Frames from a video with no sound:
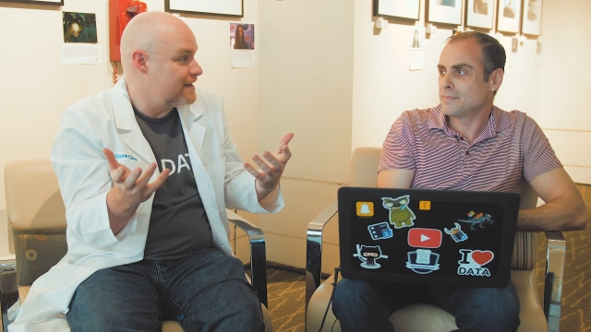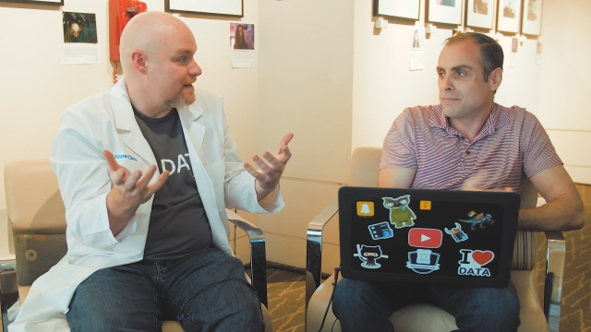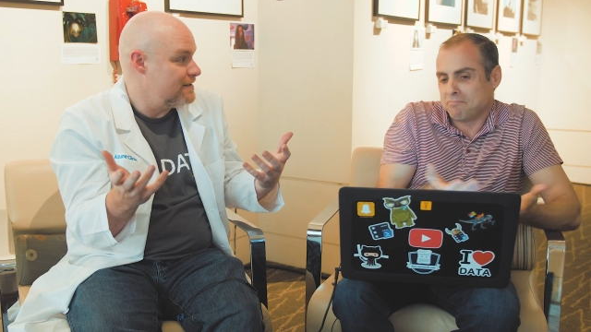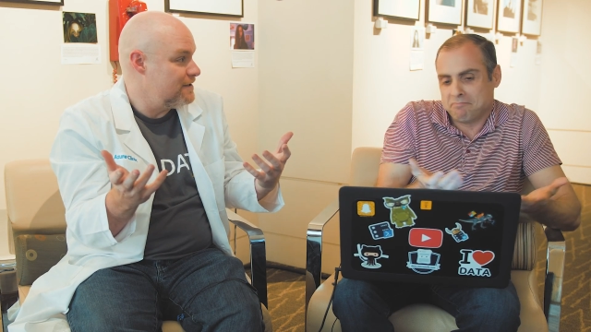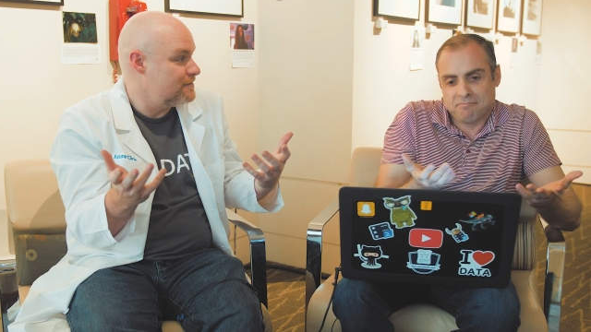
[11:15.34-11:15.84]
Speaker 1: you gotta
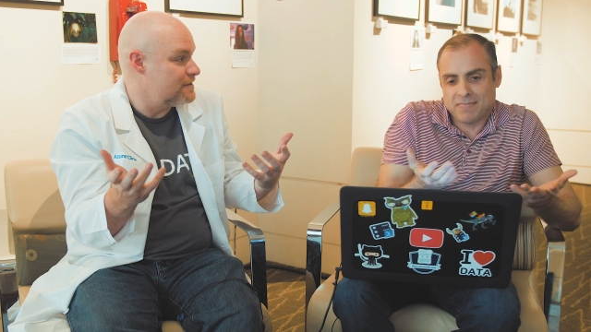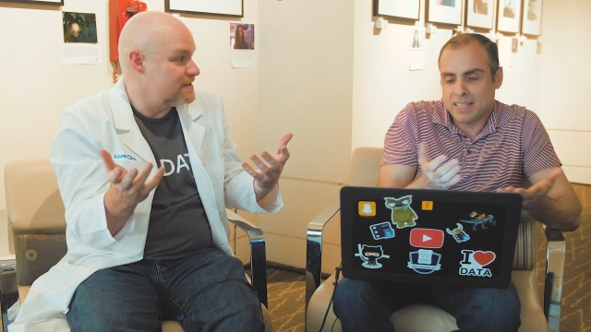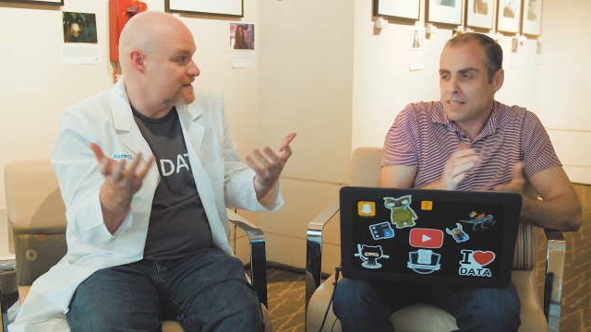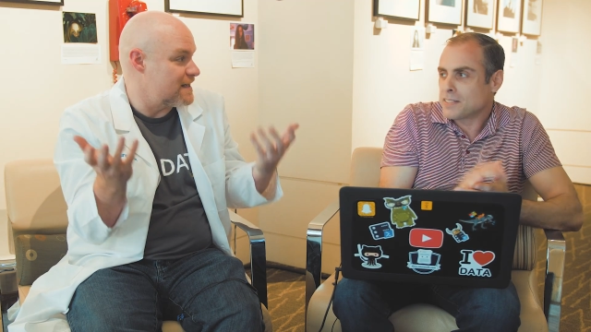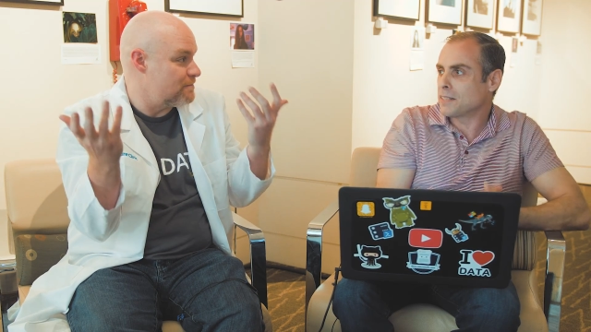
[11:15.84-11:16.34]
do. You
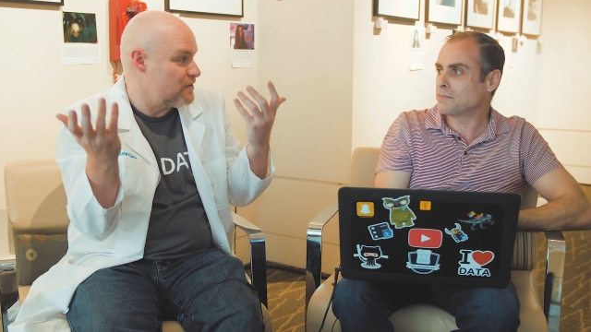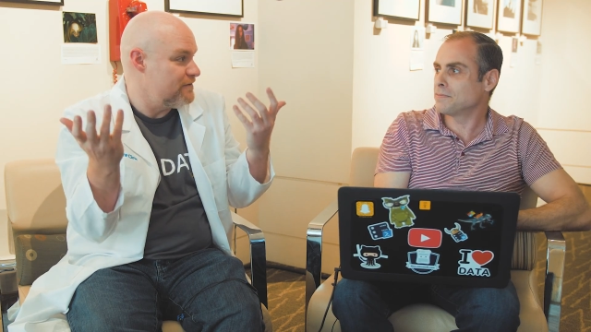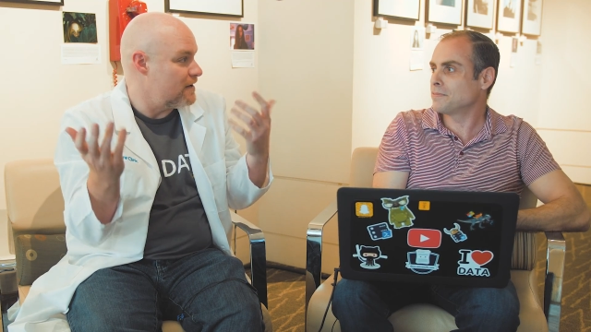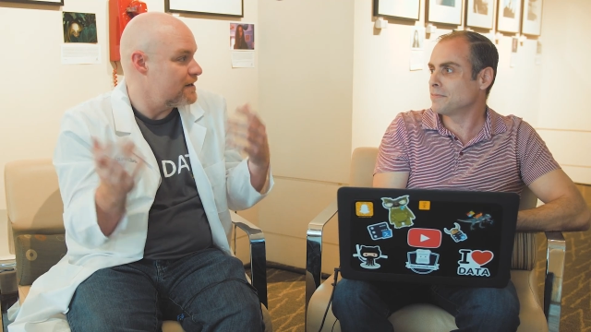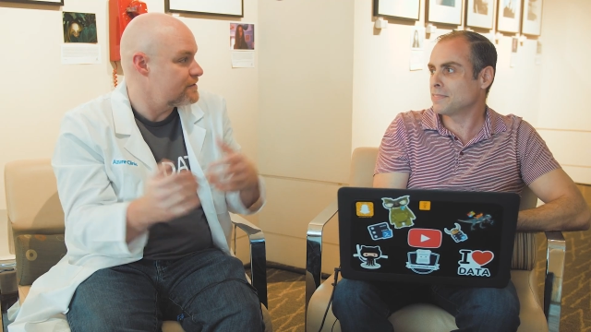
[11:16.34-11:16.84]
just that's set it. up
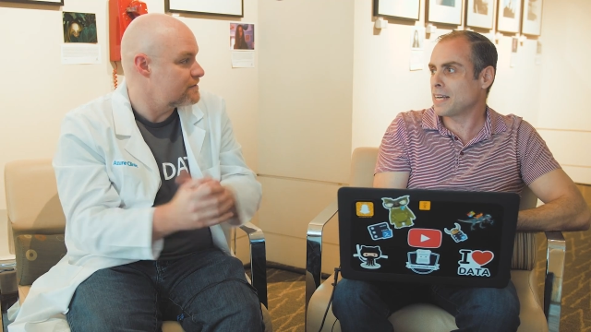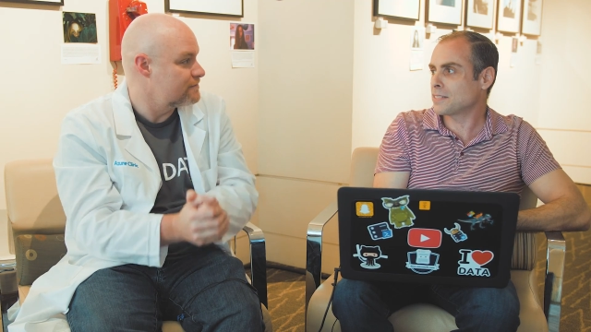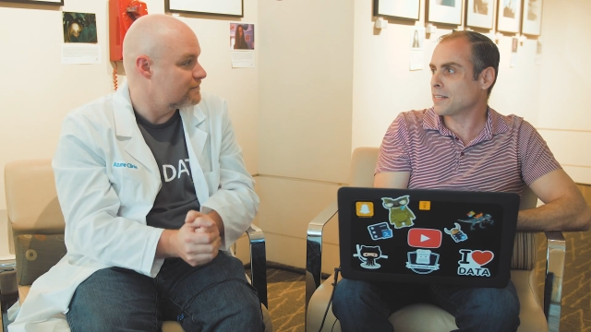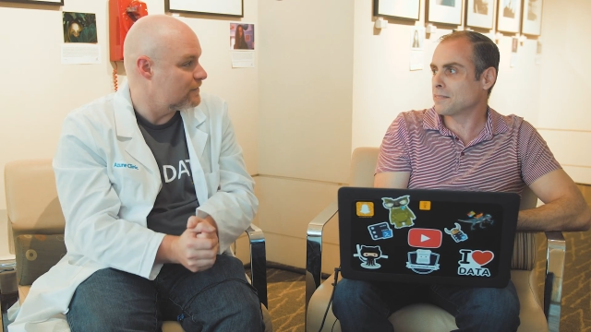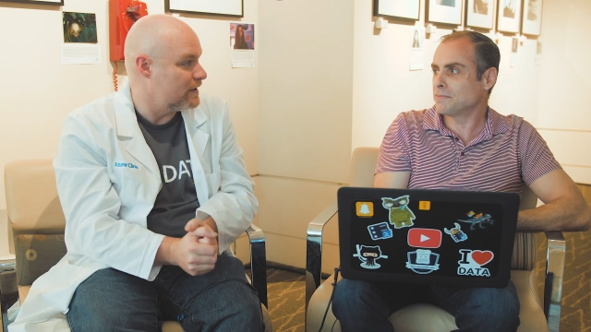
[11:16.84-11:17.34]
refresh.
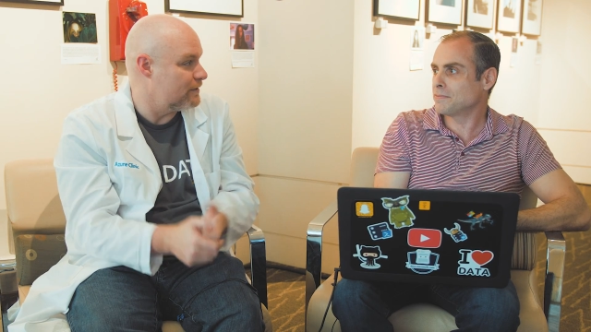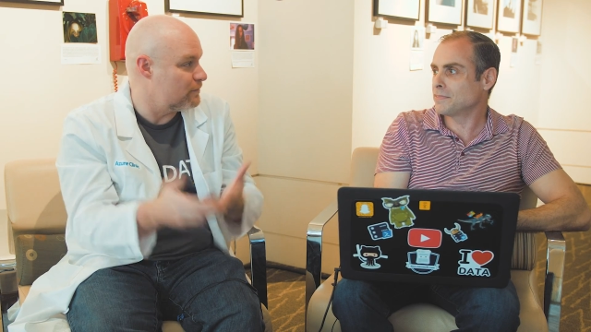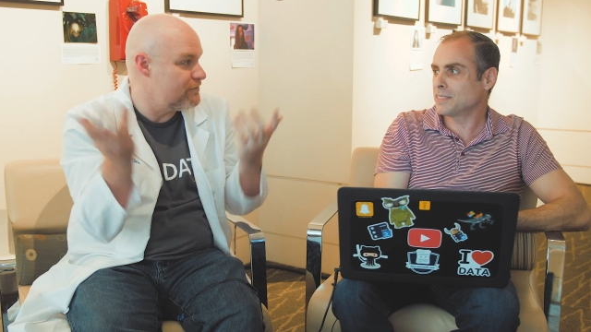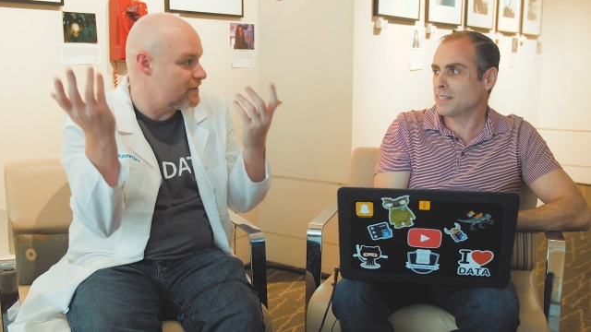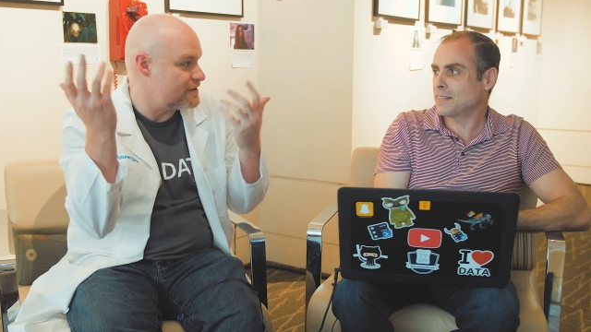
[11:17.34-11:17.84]
That's it. Or hit
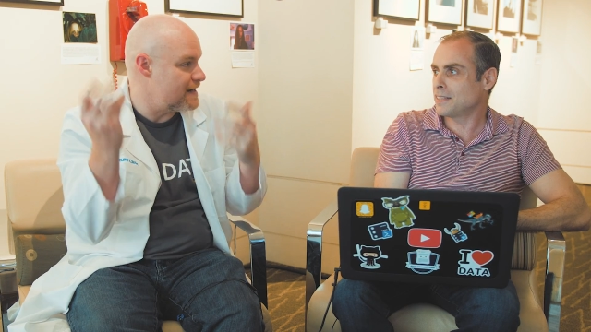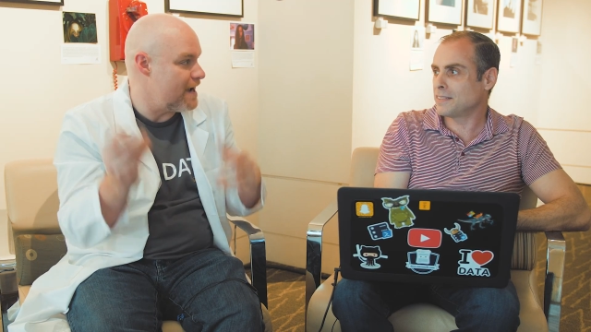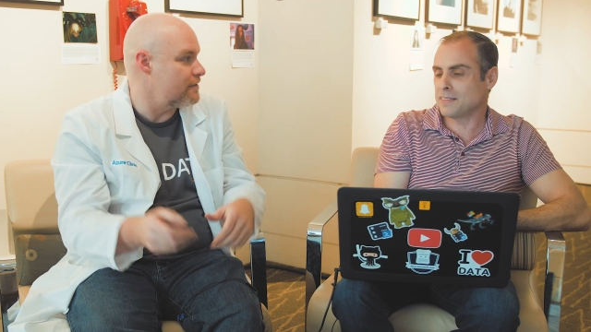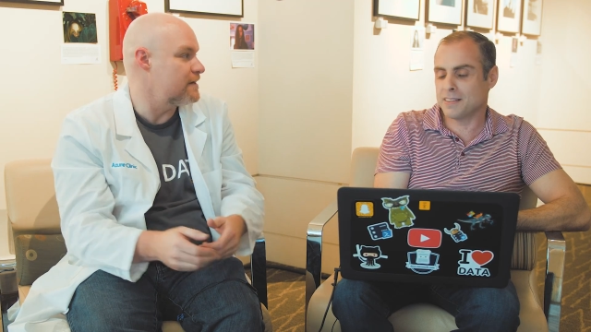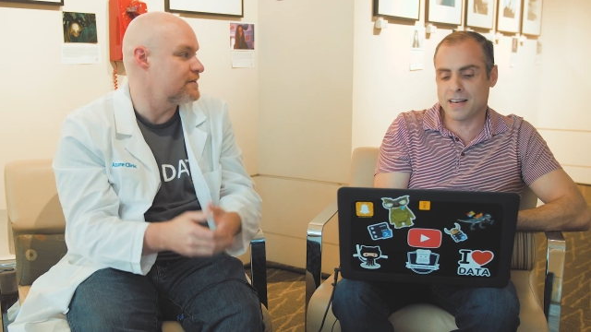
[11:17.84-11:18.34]
refresh
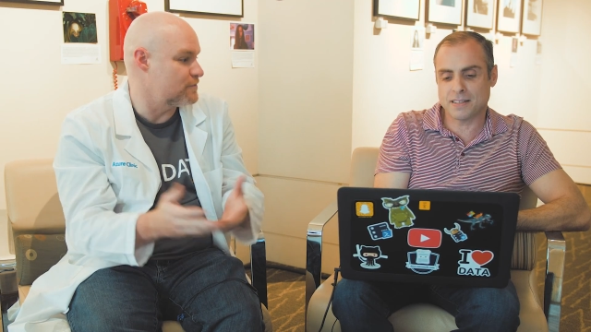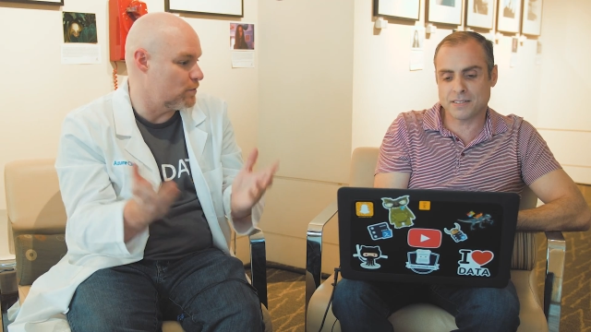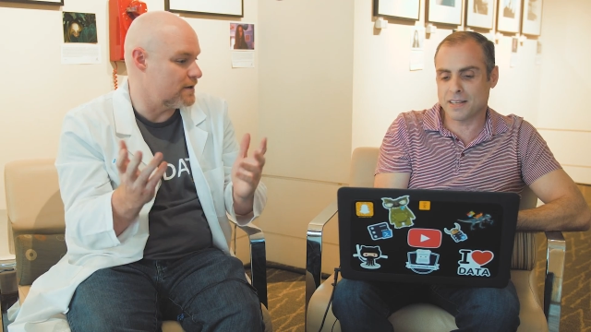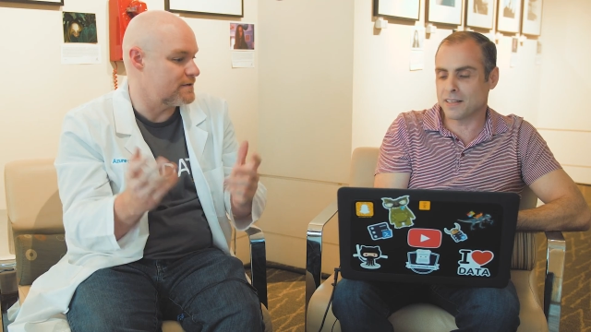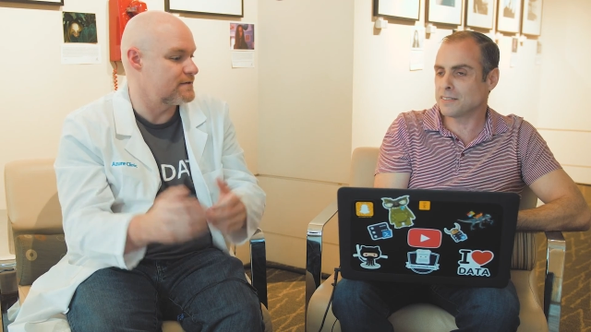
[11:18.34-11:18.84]
now and it that's just
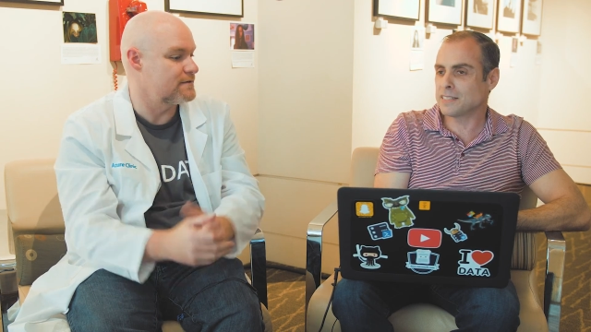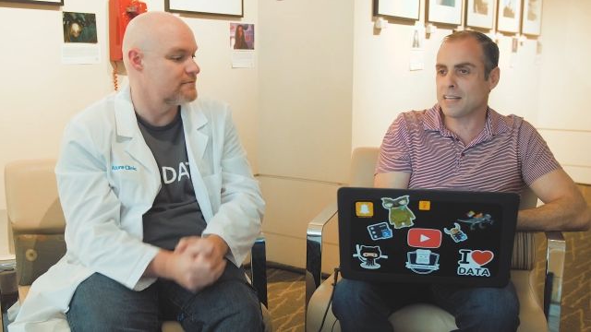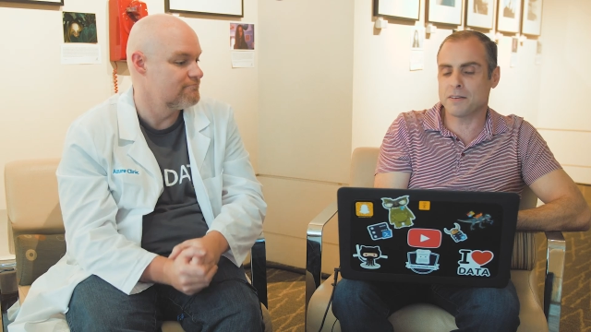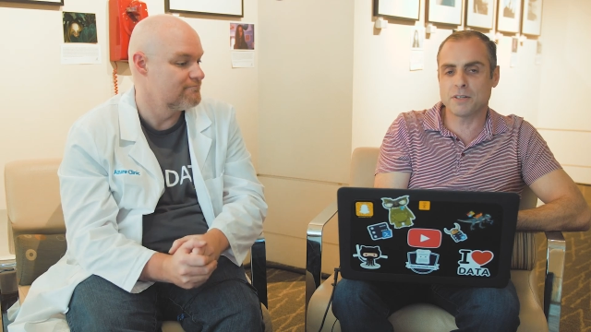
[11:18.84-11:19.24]
works. It. Yeah,